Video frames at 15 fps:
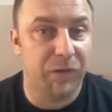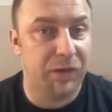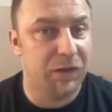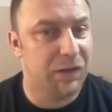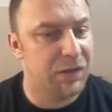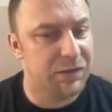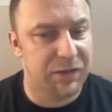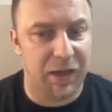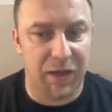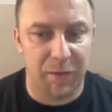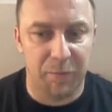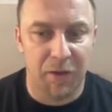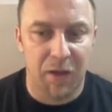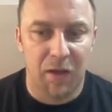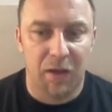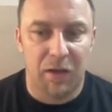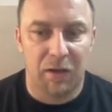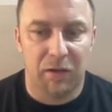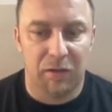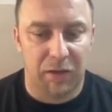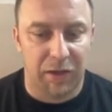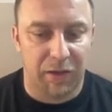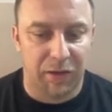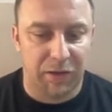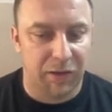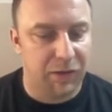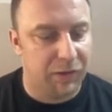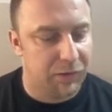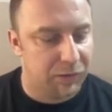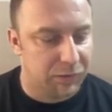And in this game, uh, I
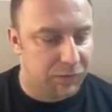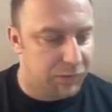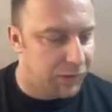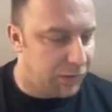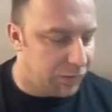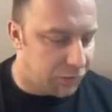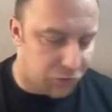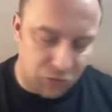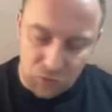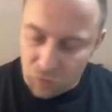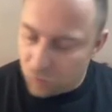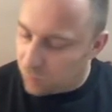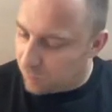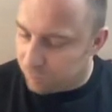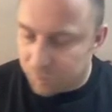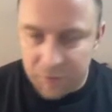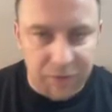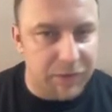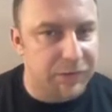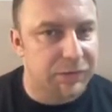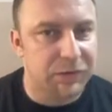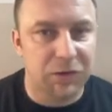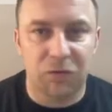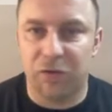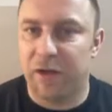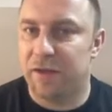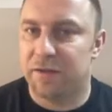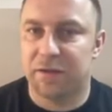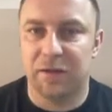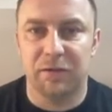think uh, Ding showed his
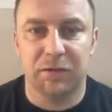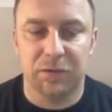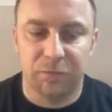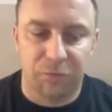great skills.